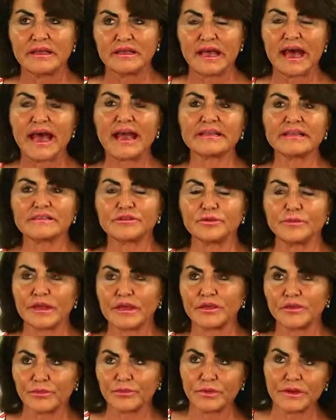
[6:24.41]
the highest
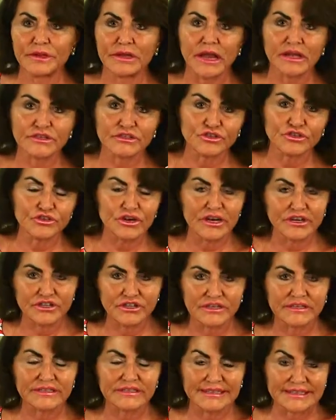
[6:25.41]
omega three
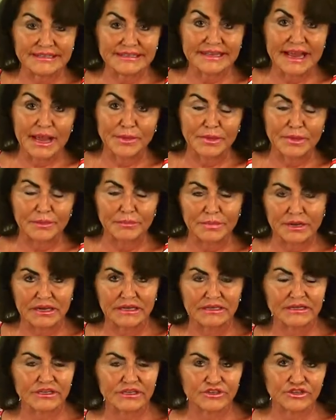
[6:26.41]
concentration is in salmon, but
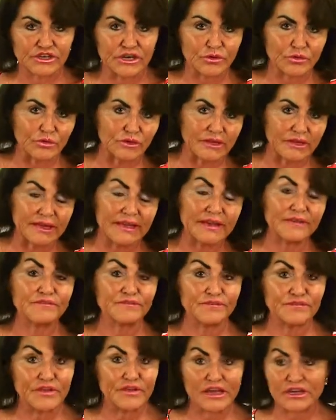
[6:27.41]
it's in generally in
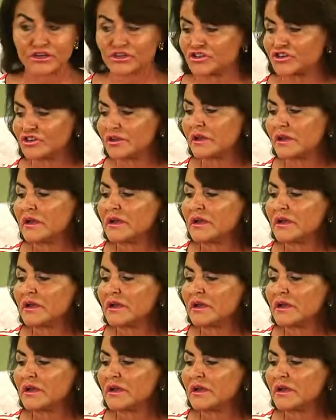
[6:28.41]
fish,